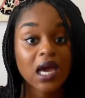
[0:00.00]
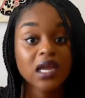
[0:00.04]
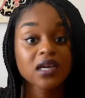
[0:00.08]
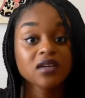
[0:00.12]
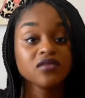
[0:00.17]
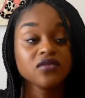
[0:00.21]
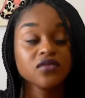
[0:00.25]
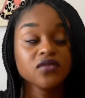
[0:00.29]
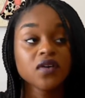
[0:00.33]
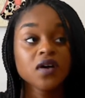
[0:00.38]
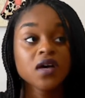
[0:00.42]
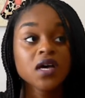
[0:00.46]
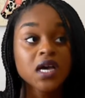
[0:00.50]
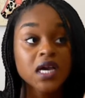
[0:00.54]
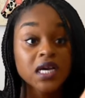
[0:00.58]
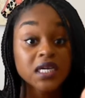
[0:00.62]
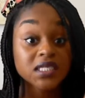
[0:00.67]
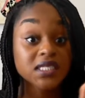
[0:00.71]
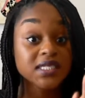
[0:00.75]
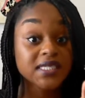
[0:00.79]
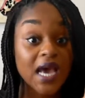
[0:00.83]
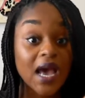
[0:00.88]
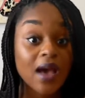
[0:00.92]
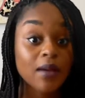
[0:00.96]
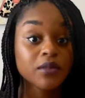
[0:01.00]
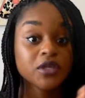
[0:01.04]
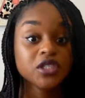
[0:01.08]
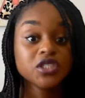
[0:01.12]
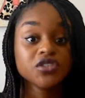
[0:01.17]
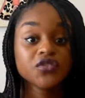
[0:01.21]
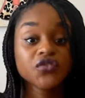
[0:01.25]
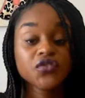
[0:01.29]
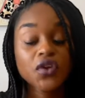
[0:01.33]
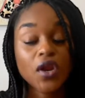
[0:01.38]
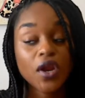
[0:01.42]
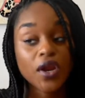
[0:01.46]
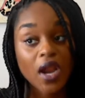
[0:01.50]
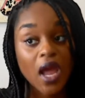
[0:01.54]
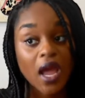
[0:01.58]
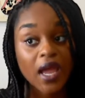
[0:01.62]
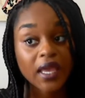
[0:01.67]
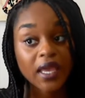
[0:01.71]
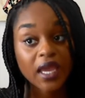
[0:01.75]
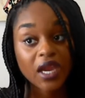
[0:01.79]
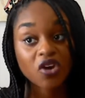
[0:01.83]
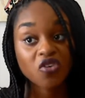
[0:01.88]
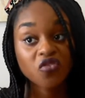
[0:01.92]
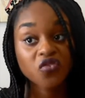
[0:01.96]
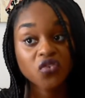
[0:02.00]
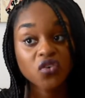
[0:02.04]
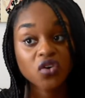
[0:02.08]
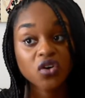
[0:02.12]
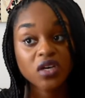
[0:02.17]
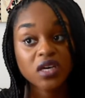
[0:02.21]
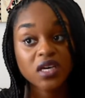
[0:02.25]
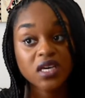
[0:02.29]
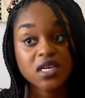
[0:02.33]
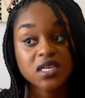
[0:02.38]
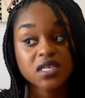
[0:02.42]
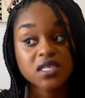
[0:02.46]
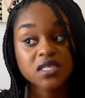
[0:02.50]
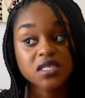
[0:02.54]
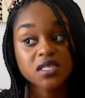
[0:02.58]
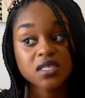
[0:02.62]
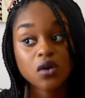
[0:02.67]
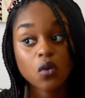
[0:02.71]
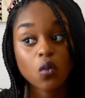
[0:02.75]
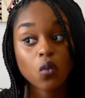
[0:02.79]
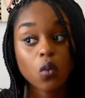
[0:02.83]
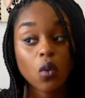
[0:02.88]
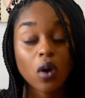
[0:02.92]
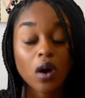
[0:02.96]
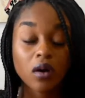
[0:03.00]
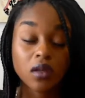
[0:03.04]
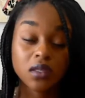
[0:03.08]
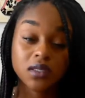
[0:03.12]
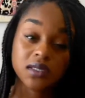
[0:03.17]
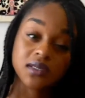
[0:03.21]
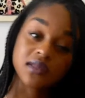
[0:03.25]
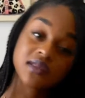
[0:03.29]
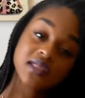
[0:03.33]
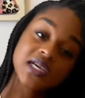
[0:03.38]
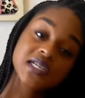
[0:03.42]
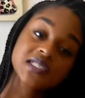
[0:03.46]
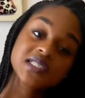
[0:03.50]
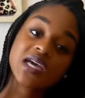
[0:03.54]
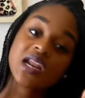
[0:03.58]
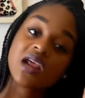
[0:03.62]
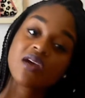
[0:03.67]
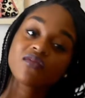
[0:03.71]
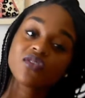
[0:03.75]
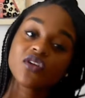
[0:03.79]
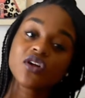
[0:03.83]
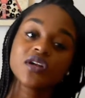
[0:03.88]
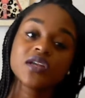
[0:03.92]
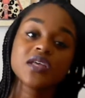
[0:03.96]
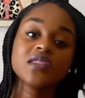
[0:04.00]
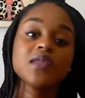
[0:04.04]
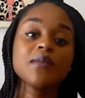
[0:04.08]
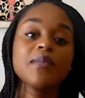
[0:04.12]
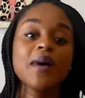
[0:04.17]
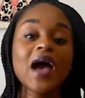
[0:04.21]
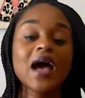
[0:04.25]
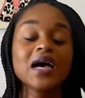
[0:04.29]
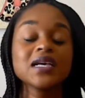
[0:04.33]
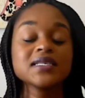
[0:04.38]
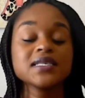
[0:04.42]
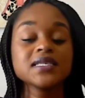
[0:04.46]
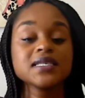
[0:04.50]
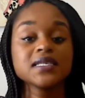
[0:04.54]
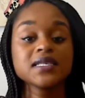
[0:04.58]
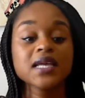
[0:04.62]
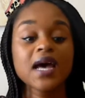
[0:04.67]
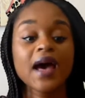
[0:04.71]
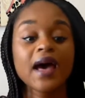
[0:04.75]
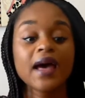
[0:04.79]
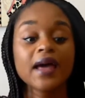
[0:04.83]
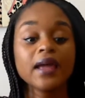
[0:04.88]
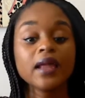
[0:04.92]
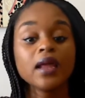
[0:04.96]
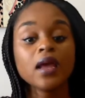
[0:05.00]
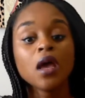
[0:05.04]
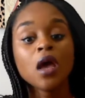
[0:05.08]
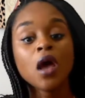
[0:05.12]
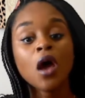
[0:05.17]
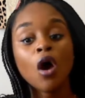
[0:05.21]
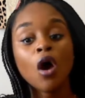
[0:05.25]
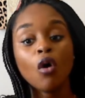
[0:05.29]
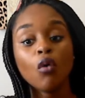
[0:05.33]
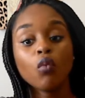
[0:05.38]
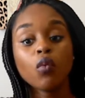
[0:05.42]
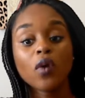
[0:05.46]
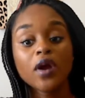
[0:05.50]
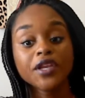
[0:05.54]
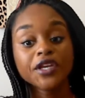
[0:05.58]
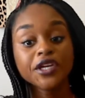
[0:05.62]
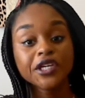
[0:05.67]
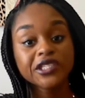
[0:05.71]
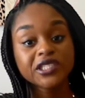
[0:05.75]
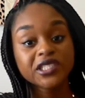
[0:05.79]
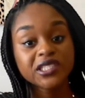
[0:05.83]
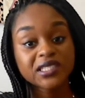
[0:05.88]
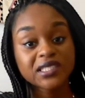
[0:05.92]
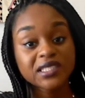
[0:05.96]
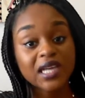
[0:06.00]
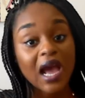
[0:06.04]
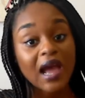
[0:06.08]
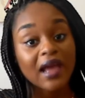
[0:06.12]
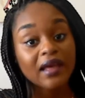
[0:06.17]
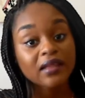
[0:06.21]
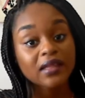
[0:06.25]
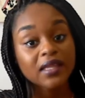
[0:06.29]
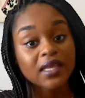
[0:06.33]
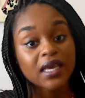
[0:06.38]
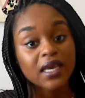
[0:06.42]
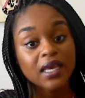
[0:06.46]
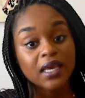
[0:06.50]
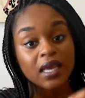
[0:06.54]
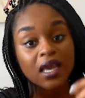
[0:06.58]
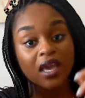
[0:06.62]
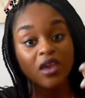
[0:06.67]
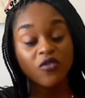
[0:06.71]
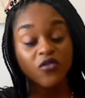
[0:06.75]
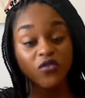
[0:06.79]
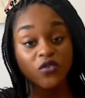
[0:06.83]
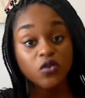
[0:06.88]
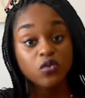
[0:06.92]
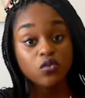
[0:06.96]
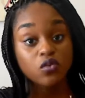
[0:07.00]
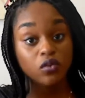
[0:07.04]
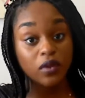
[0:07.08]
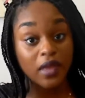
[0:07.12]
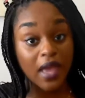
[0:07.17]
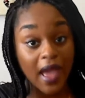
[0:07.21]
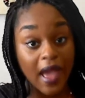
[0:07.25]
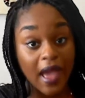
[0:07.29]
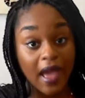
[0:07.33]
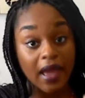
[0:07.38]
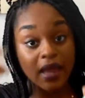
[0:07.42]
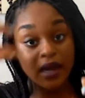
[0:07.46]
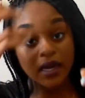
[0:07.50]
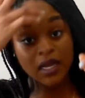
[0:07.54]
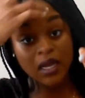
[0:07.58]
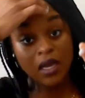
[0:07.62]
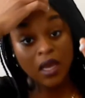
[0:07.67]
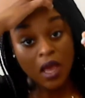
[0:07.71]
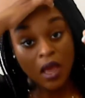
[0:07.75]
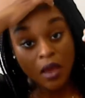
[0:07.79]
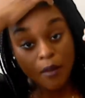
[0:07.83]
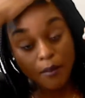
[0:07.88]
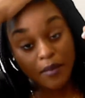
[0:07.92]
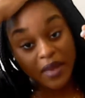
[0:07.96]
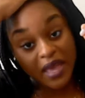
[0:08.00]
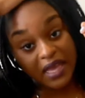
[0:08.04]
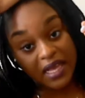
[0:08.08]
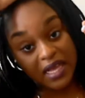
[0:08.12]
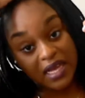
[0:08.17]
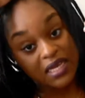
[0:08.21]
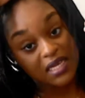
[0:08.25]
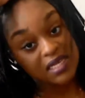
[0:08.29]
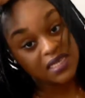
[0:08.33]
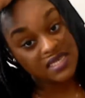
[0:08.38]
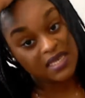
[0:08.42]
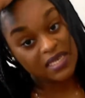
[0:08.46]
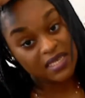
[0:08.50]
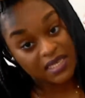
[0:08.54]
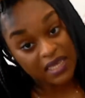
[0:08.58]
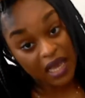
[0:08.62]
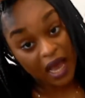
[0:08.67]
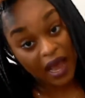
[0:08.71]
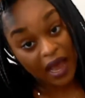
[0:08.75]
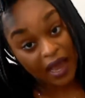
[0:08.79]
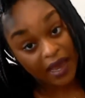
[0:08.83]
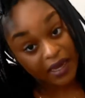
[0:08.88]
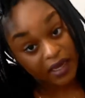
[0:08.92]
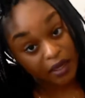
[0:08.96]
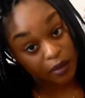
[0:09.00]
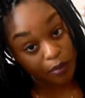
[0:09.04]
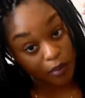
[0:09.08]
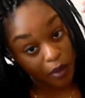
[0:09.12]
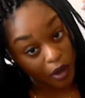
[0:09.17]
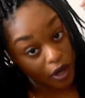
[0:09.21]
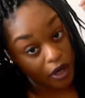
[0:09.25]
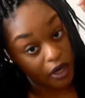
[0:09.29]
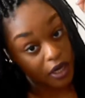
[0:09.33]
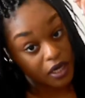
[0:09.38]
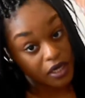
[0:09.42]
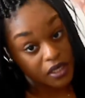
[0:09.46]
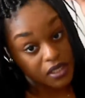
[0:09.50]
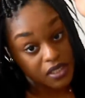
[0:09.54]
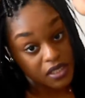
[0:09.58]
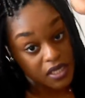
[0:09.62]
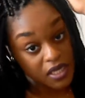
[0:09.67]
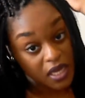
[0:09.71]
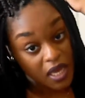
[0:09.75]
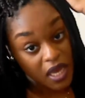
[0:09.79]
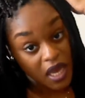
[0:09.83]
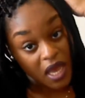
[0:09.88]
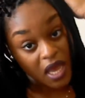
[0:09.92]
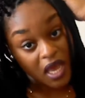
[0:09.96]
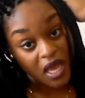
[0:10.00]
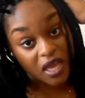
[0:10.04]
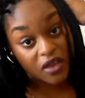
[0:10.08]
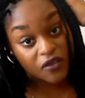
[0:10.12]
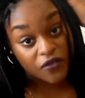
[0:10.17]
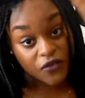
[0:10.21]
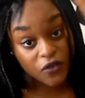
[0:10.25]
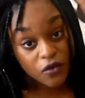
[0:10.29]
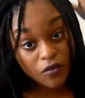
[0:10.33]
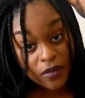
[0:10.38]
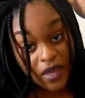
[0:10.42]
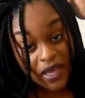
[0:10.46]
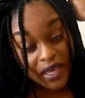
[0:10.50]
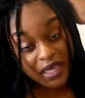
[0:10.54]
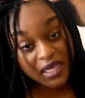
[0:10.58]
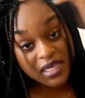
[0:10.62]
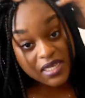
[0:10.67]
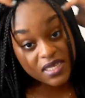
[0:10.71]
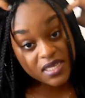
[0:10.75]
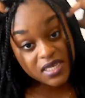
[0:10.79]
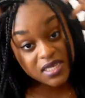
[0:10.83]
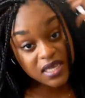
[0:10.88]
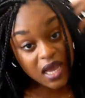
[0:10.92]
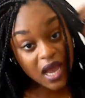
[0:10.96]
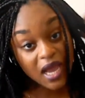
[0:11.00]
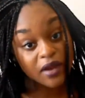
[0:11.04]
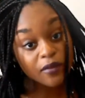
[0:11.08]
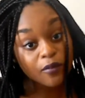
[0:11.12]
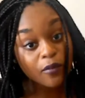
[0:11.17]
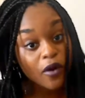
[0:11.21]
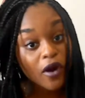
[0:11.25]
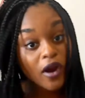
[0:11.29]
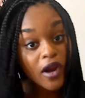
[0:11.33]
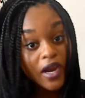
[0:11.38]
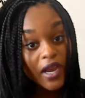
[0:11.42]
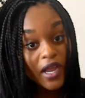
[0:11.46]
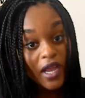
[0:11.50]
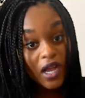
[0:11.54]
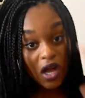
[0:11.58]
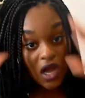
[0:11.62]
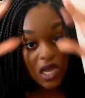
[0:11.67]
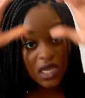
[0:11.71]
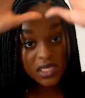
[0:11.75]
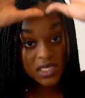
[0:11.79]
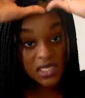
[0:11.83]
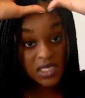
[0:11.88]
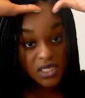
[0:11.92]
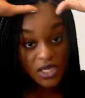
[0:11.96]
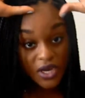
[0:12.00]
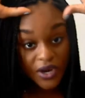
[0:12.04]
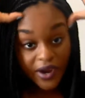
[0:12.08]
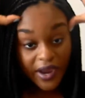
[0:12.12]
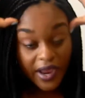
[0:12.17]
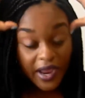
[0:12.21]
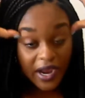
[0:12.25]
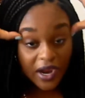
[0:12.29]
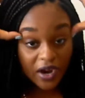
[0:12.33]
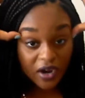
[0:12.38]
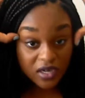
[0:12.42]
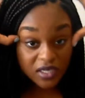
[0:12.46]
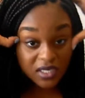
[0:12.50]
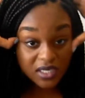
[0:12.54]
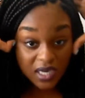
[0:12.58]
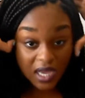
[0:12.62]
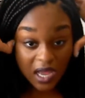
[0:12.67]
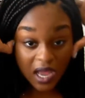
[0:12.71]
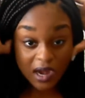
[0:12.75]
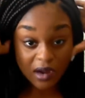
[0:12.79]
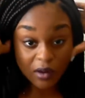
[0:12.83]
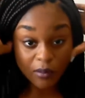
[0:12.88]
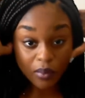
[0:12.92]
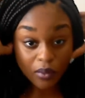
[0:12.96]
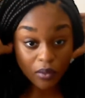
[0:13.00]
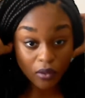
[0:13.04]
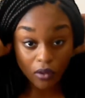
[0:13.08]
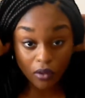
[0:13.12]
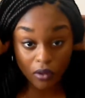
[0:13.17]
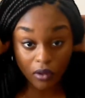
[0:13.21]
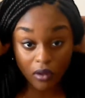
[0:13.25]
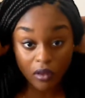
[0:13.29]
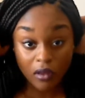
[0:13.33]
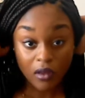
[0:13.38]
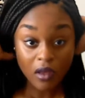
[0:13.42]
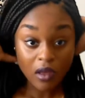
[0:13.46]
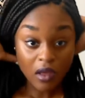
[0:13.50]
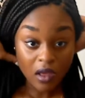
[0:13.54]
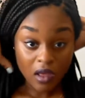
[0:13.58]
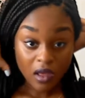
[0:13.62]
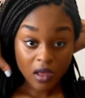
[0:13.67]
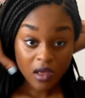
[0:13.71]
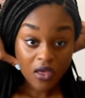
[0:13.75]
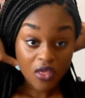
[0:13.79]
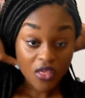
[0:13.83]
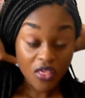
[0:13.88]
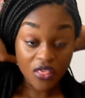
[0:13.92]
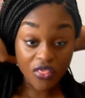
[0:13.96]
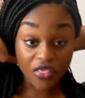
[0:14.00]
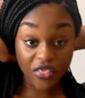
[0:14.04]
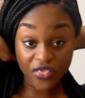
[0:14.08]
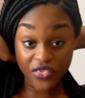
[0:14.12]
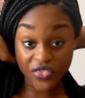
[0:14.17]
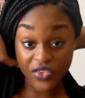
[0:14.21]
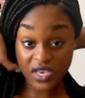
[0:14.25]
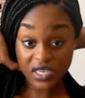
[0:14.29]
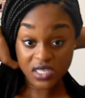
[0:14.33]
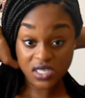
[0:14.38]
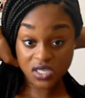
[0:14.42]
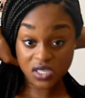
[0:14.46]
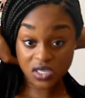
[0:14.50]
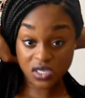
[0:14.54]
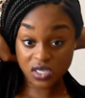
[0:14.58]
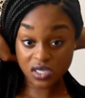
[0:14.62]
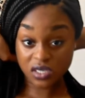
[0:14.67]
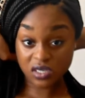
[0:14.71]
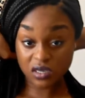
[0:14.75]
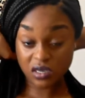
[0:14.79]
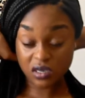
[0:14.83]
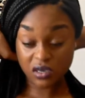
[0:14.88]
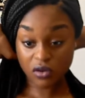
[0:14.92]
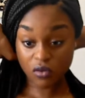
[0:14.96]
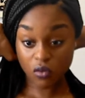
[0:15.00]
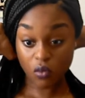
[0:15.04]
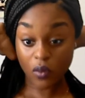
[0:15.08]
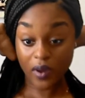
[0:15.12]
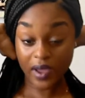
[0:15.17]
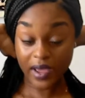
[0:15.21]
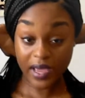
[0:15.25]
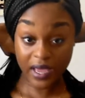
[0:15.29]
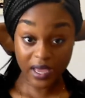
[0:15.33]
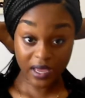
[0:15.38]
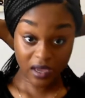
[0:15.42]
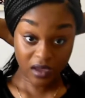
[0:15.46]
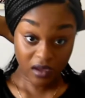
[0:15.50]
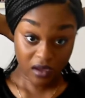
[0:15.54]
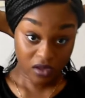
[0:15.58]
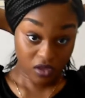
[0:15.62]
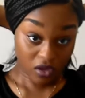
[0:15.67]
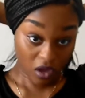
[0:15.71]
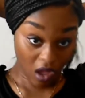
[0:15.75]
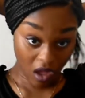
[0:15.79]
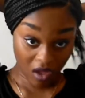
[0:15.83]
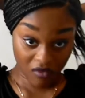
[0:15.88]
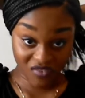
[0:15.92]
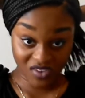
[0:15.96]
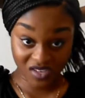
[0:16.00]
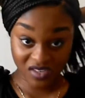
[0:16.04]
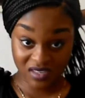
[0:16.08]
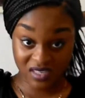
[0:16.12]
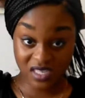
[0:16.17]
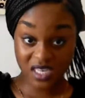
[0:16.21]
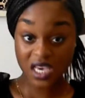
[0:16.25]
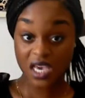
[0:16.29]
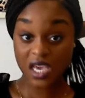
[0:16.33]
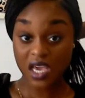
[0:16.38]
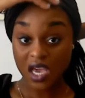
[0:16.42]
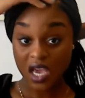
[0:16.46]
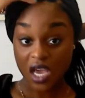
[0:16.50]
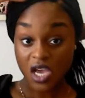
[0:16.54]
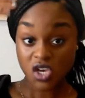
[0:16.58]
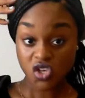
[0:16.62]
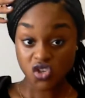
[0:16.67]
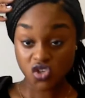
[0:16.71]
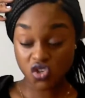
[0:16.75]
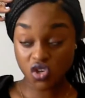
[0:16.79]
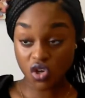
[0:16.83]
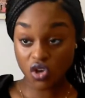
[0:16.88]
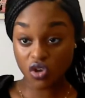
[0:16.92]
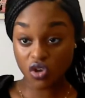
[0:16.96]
of damage if you're not careful is things that I've learned in the past is that when you're styling, if you can, make a side part. if you make a side part, it causes your hair to kind of pull this way, obviously, so